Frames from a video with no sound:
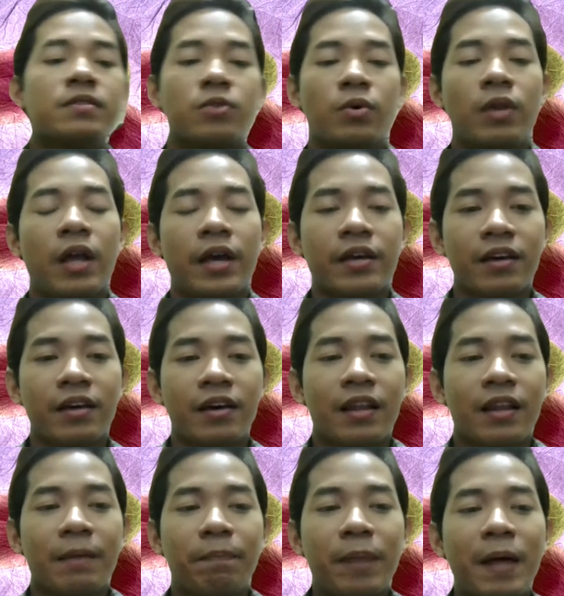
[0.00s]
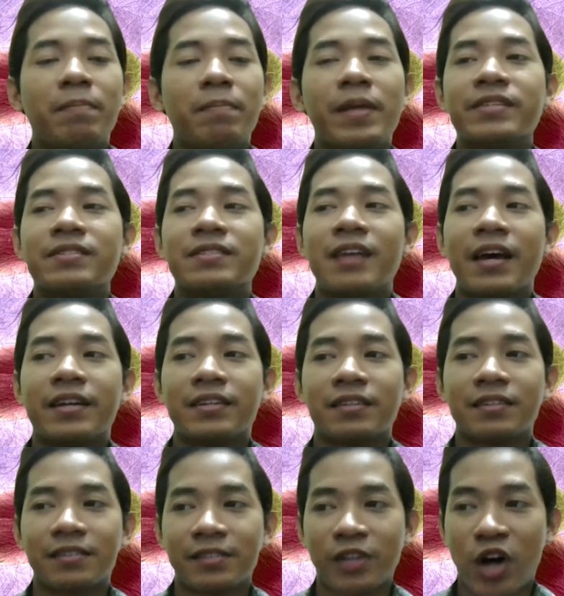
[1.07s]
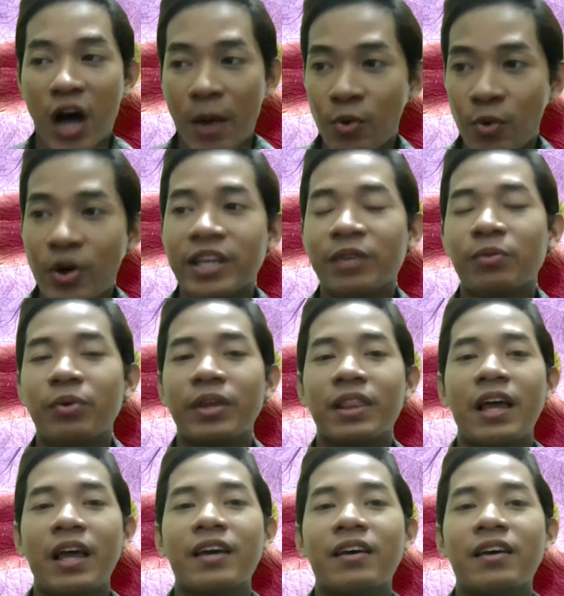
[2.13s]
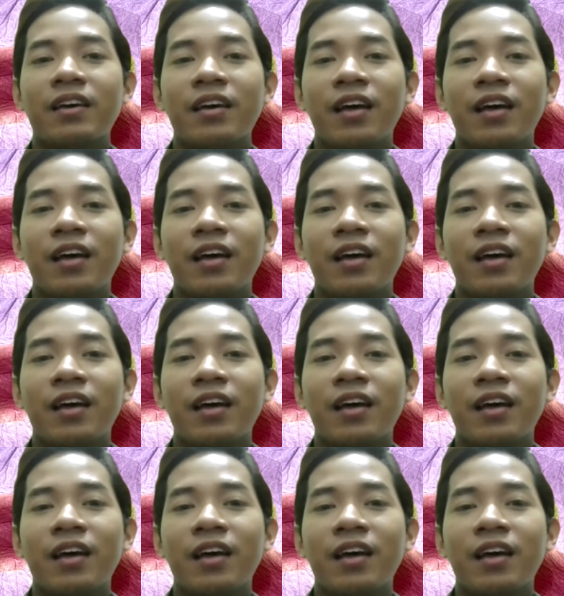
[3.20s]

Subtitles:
So like the plant-based that now I'm working with like